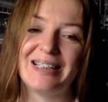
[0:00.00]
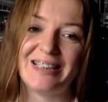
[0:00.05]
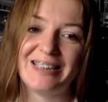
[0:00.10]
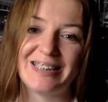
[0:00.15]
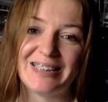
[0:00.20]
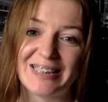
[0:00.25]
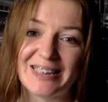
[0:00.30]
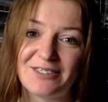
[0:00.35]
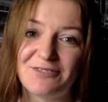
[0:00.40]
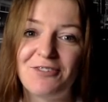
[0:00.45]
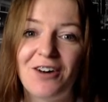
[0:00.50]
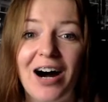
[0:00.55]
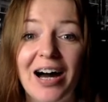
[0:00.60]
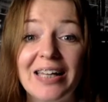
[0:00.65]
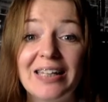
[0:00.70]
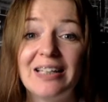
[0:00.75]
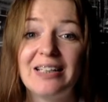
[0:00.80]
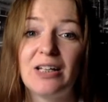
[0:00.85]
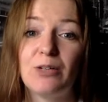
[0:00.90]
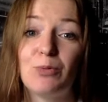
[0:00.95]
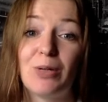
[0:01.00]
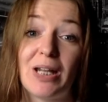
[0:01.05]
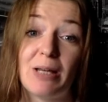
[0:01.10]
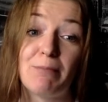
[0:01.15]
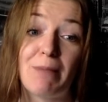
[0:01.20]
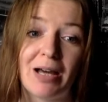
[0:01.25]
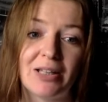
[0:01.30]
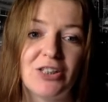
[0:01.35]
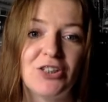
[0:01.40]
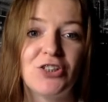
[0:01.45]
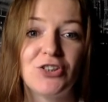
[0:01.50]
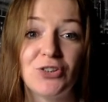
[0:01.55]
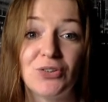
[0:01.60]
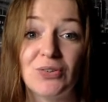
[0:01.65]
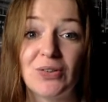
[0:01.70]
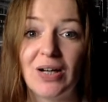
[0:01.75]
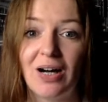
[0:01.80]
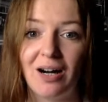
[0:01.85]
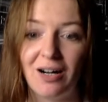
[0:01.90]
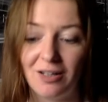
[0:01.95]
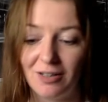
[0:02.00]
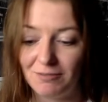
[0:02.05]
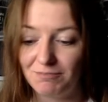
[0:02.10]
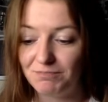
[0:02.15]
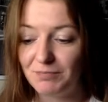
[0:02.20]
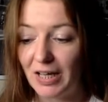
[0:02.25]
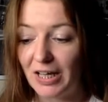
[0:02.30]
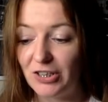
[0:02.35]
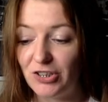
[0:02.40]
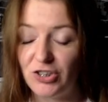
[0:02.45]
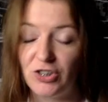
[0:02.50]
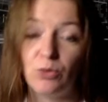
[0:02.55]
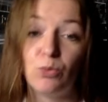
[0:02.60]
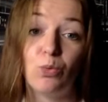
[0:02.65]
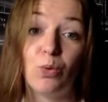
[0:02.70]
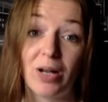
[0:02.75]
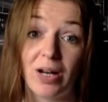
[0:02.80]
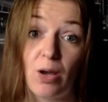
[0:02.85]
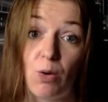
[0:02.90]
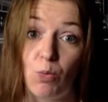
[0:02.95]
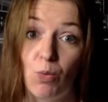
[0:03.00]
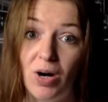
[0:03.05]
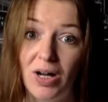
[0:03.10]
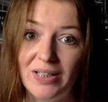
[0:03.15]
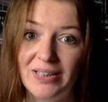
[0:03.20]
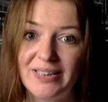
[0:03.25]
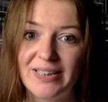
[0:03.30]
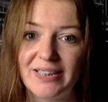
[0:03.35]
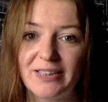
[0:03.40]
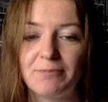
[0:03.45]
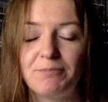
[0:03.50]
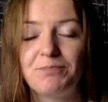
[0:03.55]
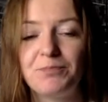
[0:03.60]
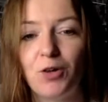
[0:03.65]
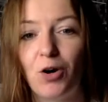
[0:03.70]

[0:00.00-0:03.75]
this is finally when I managed to achieve what I wanted.